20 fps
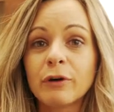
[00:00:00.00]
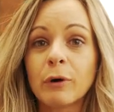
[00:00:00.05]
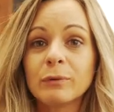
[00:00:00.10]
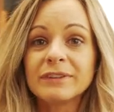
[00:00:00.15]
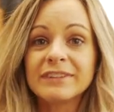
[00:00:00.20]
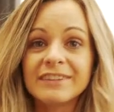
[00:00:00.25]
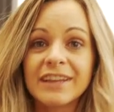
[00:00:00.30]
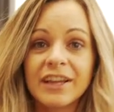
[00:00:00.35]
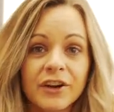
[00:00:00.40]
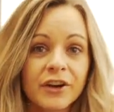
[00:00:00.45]
Phone
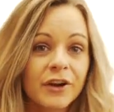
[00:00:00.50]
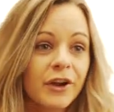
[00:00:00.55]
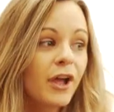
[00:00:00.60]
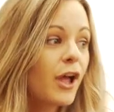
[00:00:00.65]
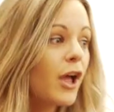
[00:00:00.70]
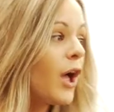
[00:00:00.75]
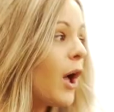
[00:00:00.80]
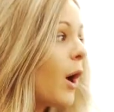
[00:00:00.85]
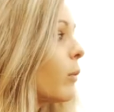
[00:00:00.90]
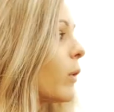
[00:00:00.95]
Center,
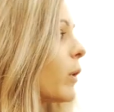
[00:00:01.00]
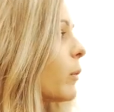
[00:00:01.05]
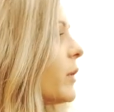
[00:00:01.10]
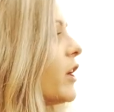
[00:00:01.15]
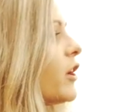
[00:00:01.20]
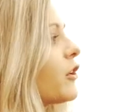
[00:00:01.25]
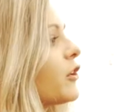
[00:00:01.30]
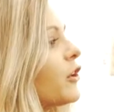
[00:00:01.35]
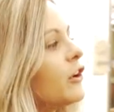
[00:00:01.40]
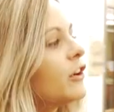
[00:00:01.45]
where
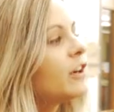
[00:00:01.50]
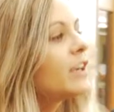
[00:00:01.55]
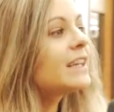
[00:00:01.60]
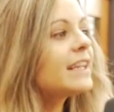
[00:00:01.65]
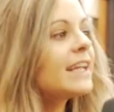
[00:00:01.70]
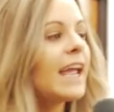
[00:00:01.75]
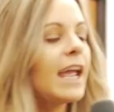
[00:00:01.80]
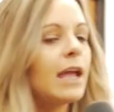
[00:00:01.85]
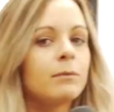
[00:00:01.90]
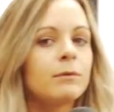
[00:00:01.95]
we are
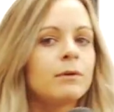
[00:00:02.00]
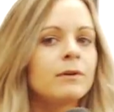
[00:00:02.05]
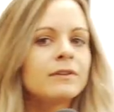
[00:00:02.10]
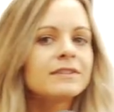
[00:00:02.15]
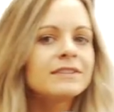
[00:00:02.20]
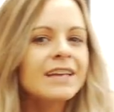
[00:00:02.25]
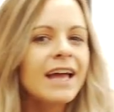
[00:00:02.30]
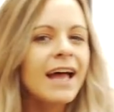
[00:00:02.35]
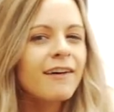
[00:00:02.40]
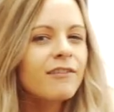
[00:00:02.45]
currently able
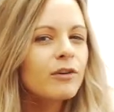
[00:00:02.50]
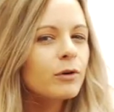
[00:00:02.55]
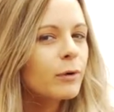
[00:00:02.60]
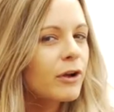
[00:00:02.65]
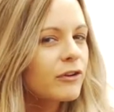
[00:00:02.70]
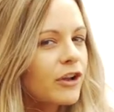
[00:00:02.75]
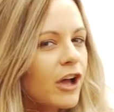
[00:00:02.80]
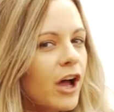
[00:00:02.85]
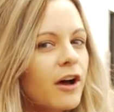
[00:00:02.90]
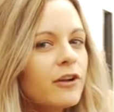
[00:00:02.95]
to have
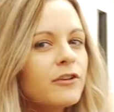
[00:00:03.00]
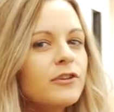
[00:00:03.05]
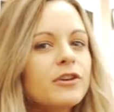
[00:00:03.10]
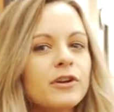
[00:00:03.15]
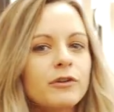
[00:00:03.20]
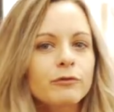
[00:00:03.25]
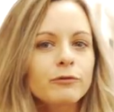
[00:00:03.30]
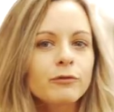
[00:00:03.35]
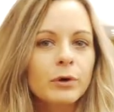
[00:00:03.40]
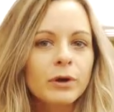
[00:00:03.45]
around one hundred
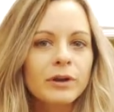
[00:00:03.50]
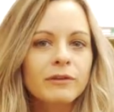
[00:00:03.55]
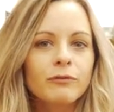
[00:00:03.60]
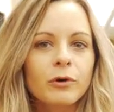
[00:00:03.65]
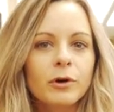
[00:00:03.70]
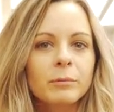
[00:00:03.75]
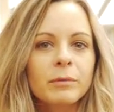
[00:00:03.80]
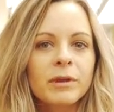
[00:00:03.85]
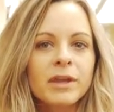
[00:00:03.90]
forty-four